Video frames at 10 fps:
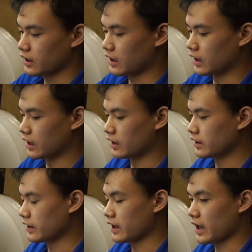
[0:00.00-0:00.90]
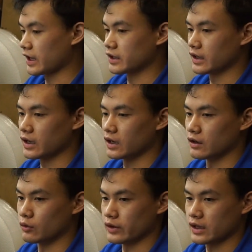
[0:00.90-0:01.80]
uh, and
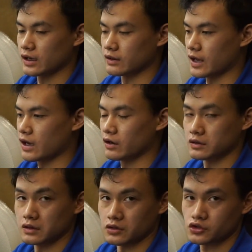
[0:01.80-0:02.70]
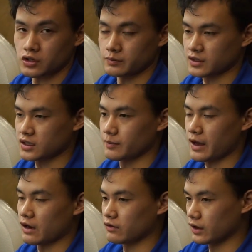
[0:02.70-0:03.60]
only allow a little stream to come
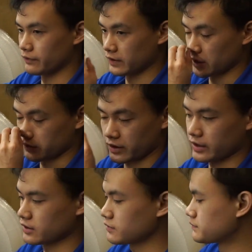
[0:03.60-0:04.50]
out of the other end.